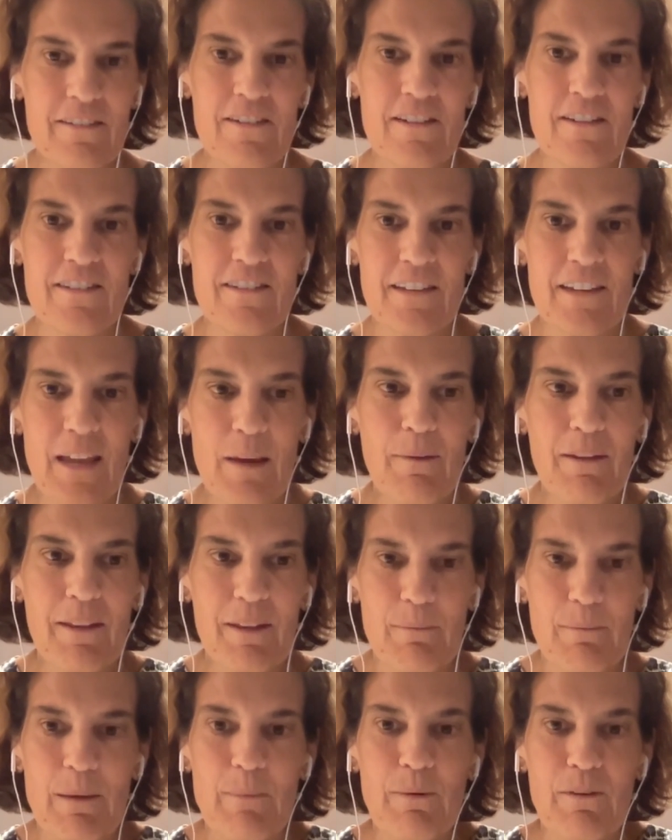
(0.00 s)
Just
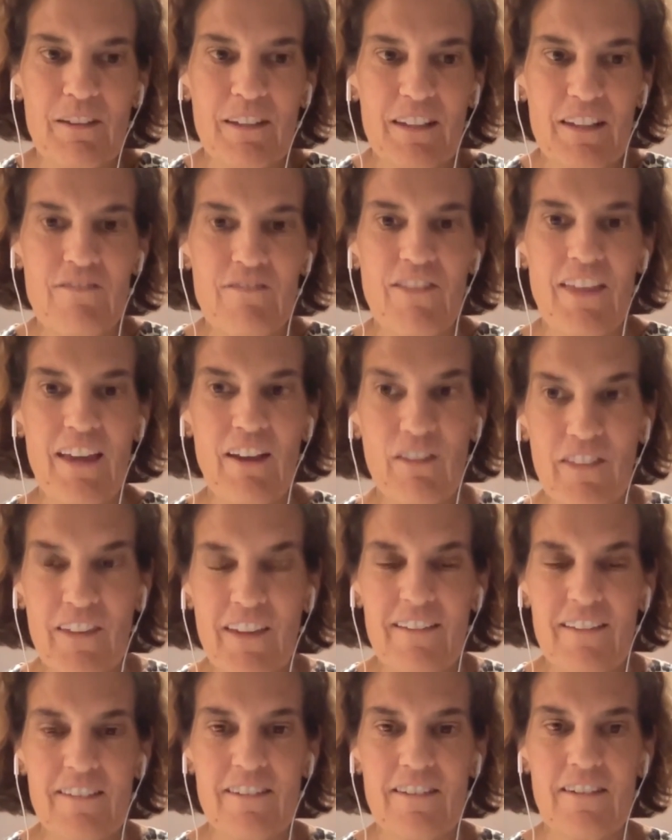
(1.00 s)
enabling people to live the
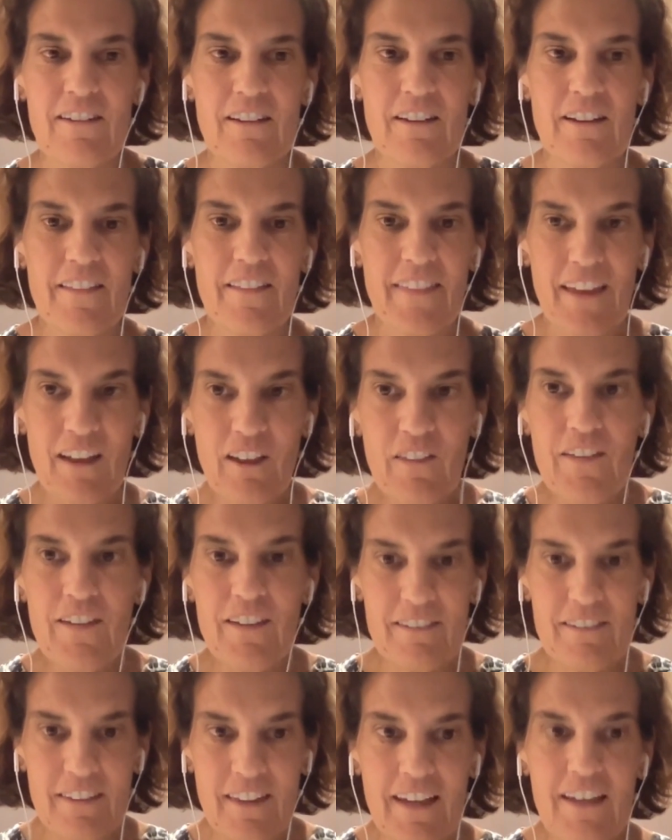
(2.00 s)
healthiest
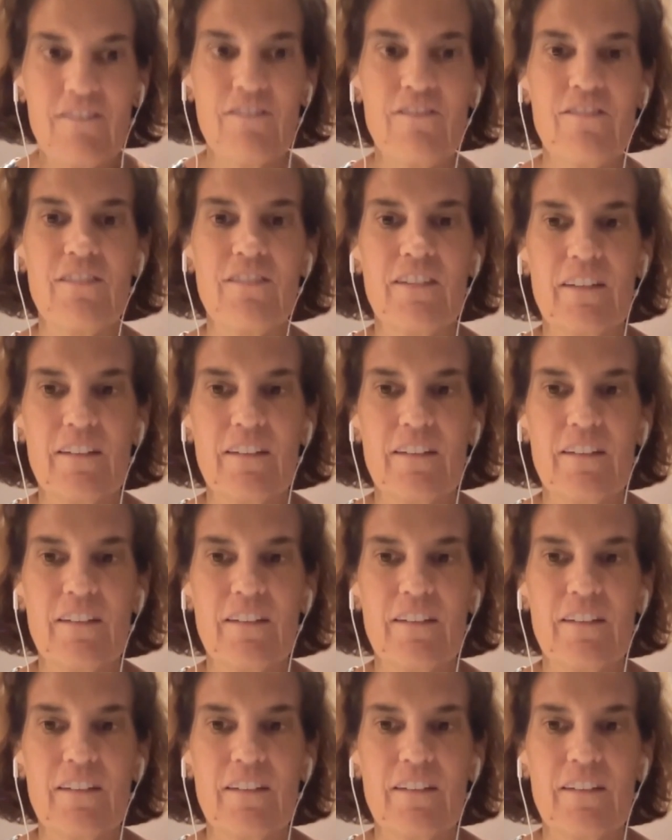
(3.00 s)
life.